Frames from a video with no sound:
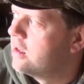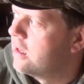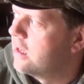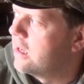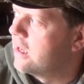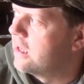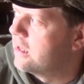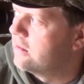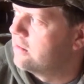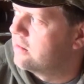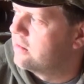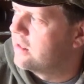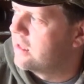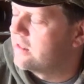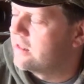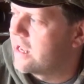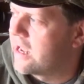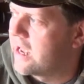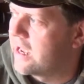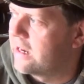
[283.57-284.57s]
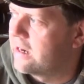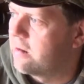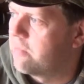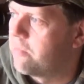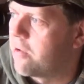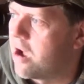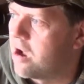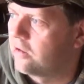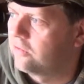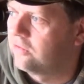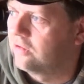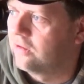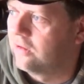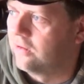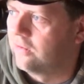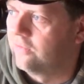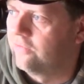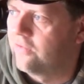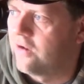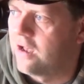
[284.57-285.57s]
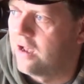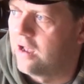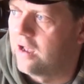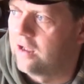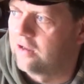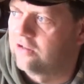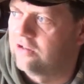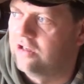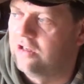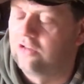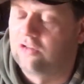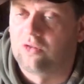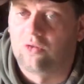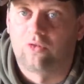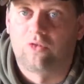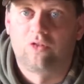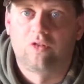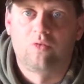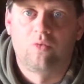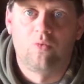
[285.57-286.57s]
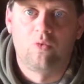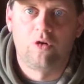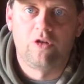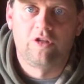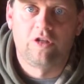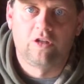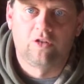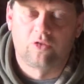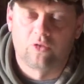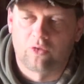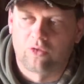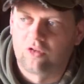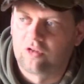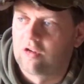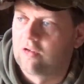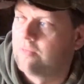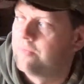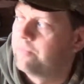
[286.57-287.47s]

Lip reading: And then they had a box of chisels, wood chisels,